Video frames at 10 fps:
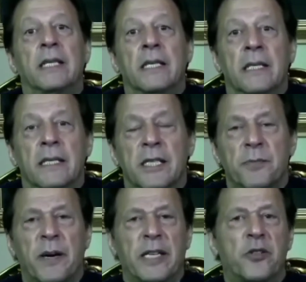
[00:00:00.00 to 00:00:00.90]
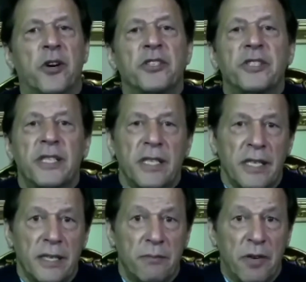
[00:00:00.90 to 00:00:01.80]
Despite constant
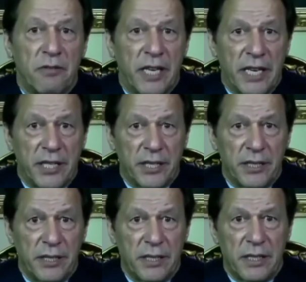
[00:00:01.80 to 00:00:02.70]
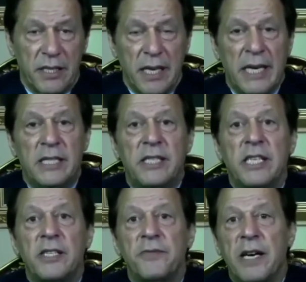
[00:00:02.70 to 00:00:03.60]
Indian provocations and
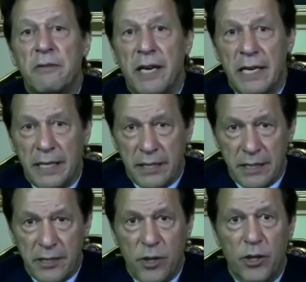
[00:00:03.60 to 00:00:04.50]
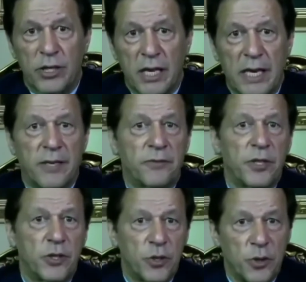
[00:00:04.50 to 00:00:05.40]
ceasefire violations along the line of
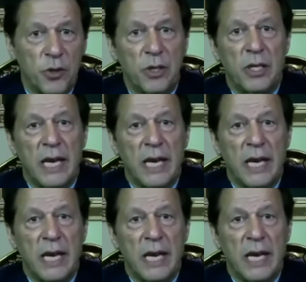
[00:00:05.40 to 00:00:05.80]
control